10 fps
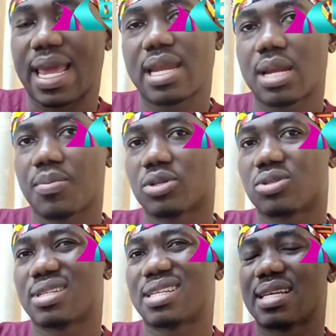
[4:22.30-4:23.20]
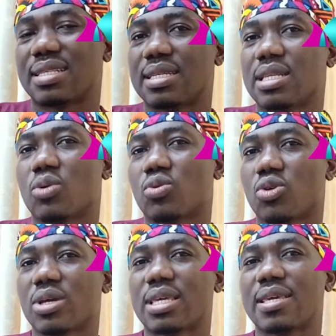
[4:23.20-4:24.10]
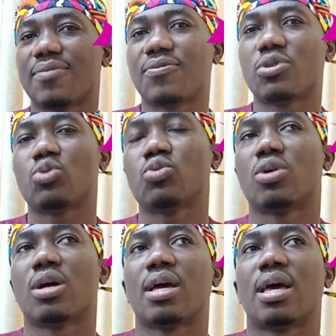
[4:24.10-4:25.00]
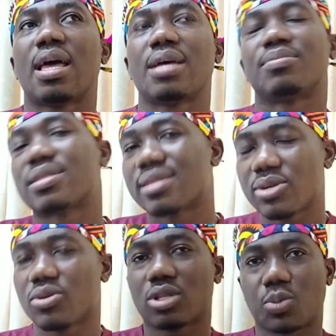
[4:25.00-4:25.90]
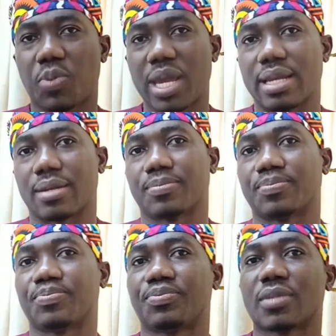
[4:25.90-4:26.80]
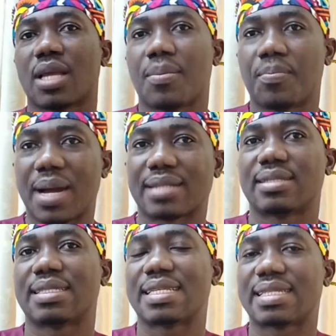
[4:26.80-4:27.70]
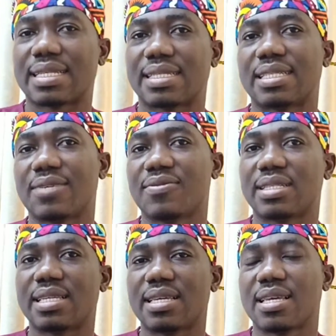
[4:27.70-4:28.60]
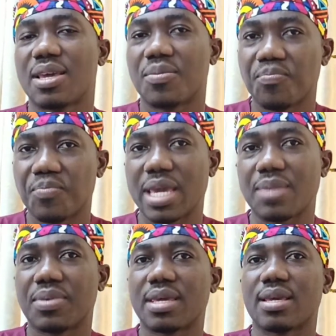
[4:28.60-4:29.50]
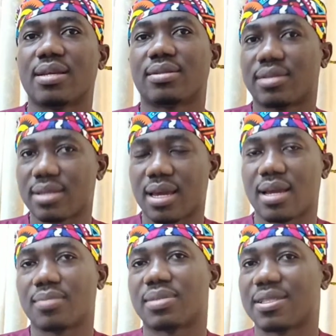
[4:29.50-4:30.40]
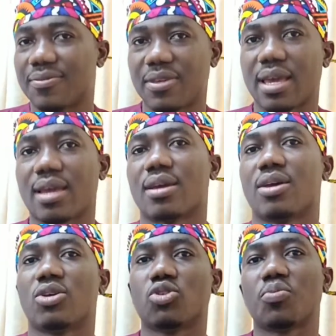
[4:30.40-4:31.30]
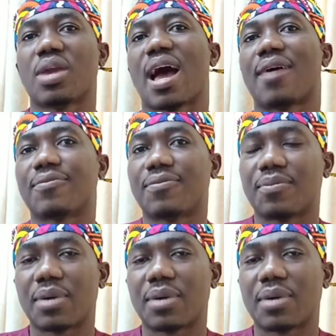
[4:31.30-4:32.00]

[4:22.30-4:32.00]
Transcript: the enamel to the dentine, it will not give you serious pain, but the sensitivity may be severe. You may have